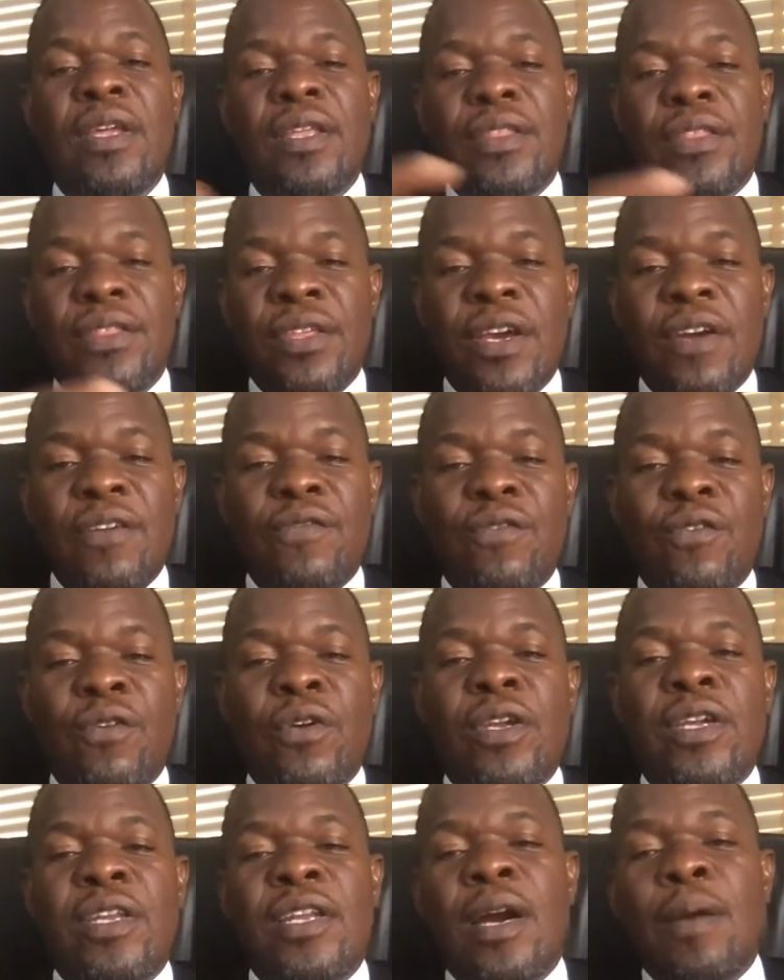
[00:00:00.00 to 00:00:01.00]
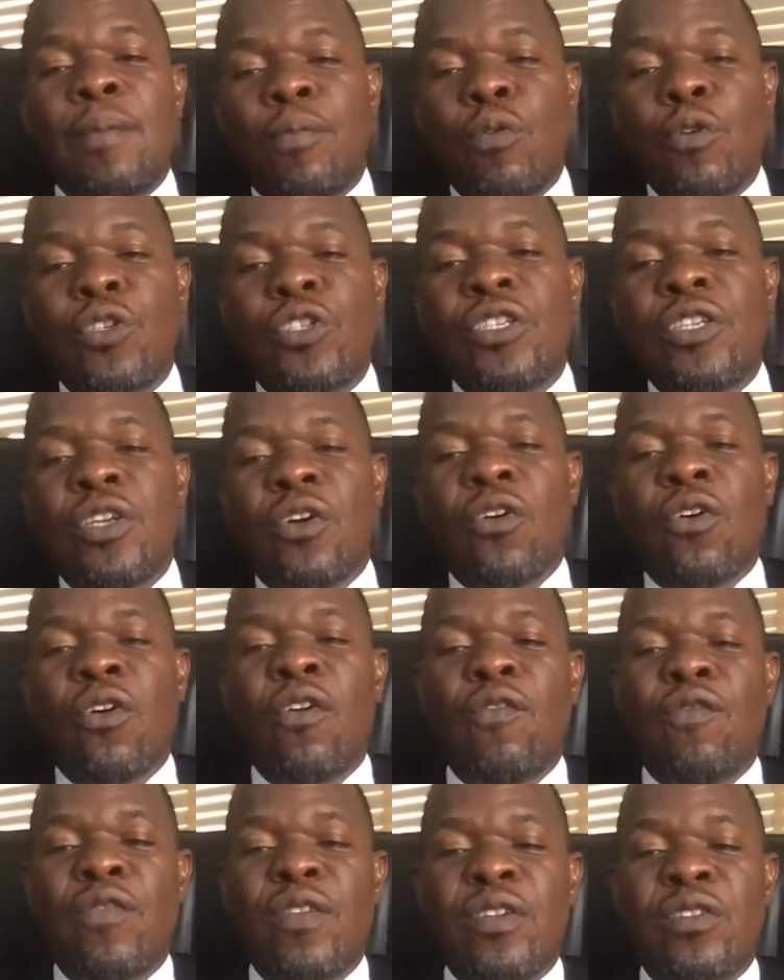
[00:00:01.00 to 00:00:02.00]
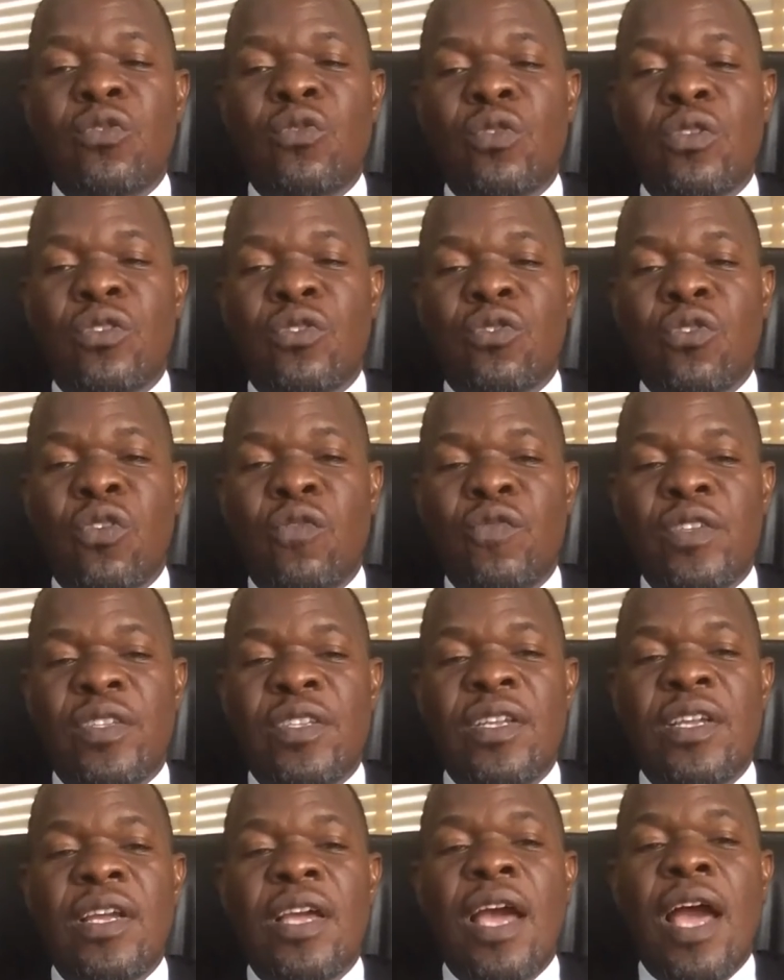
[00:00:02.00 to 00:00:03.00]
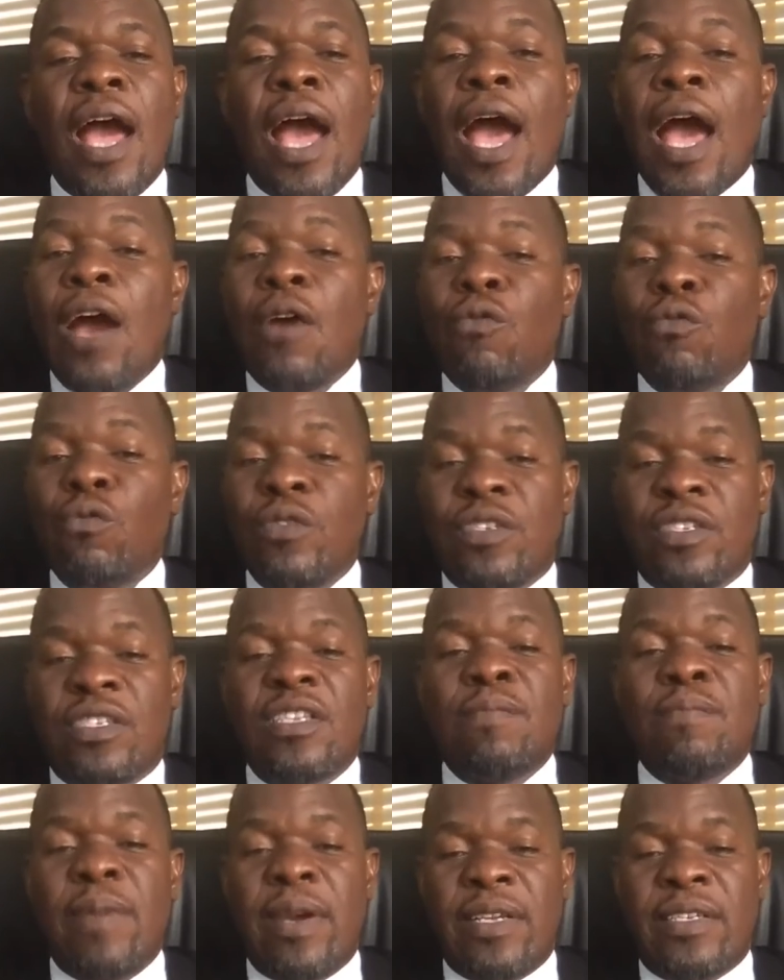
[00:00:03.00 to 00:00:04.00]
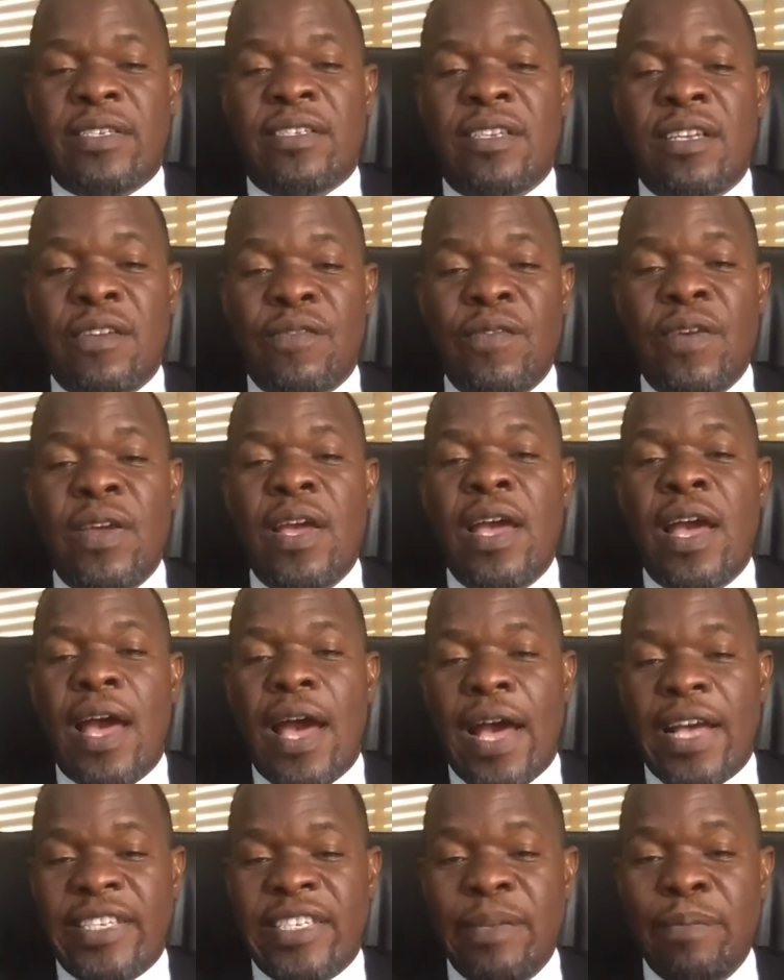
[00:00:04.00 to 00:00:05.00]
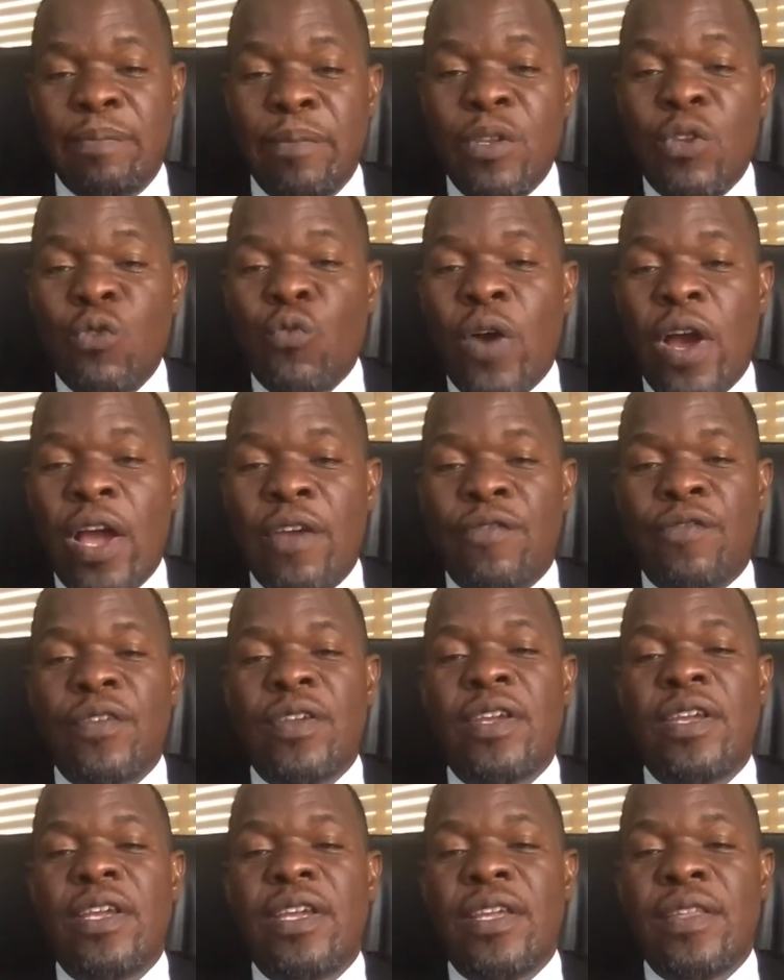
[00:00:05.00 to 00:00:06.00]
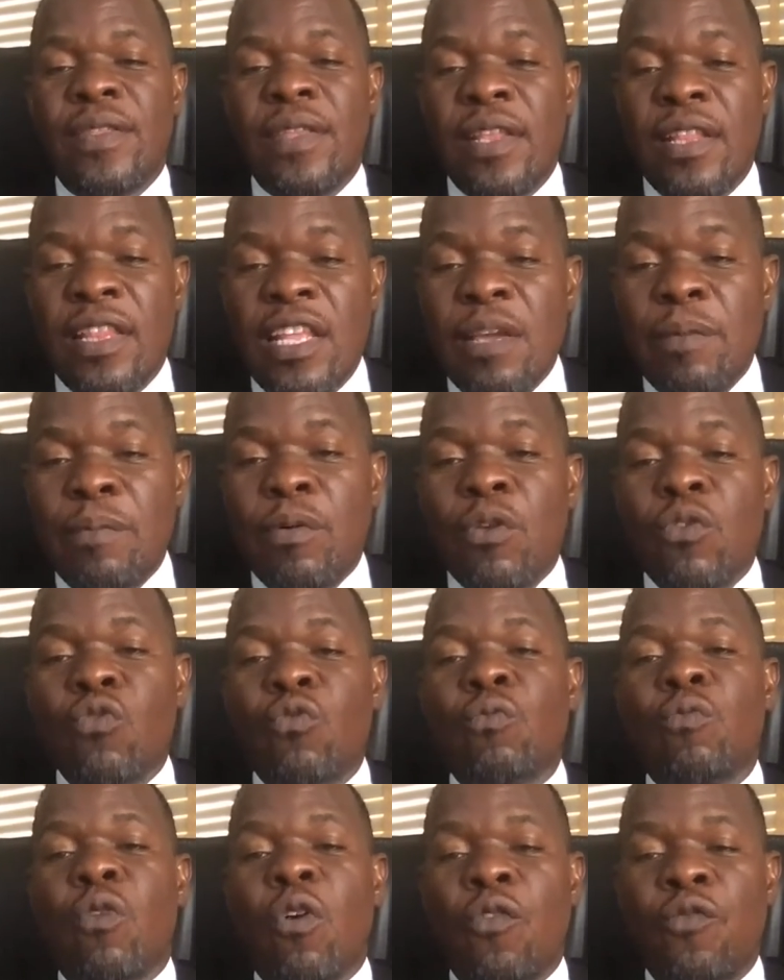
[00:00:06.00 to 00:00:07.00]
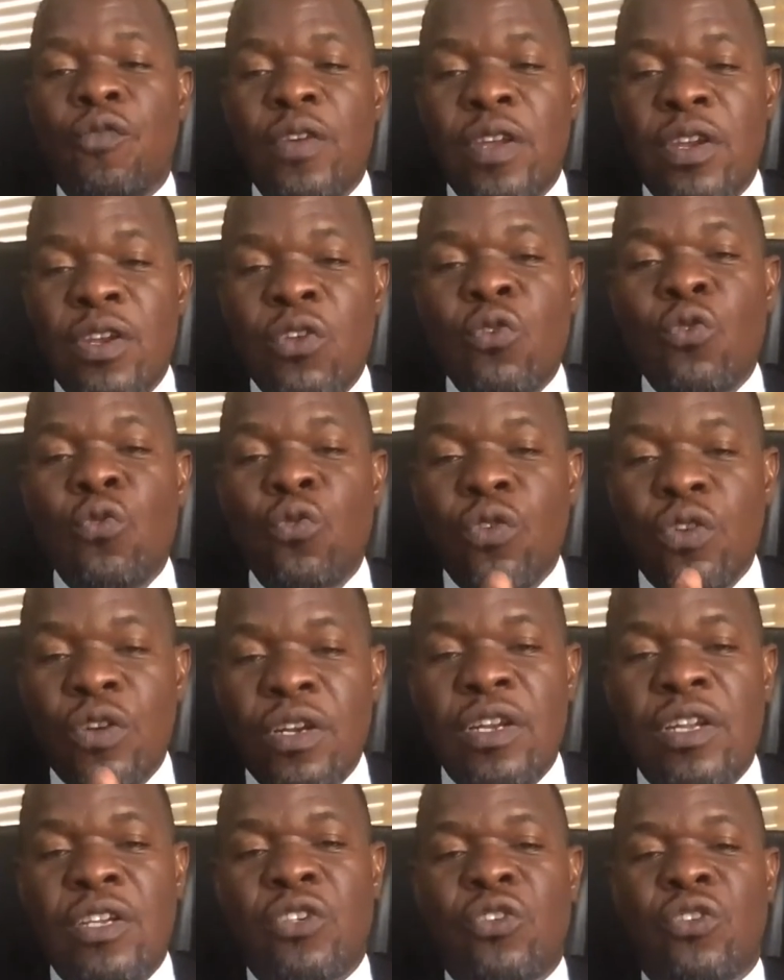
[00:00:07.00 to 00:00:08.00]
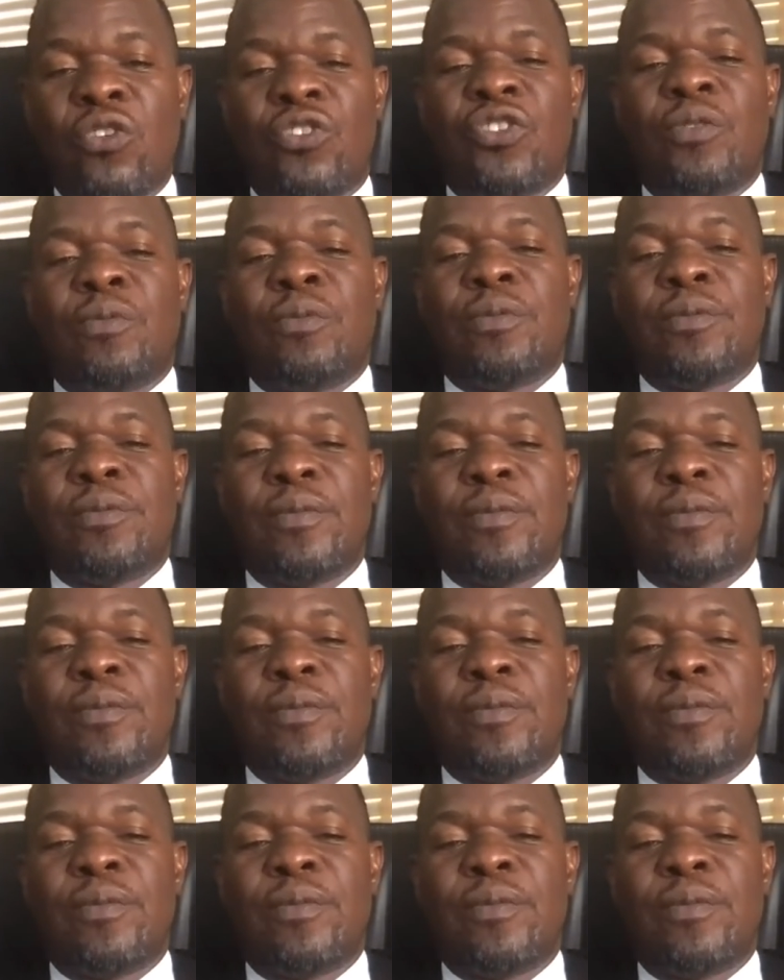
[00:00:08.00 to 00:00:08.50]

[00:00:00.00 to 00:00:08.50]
Therefore, in approaching a conflict to resolve it, I will see myself as a midwife in the labor room of a new relationship.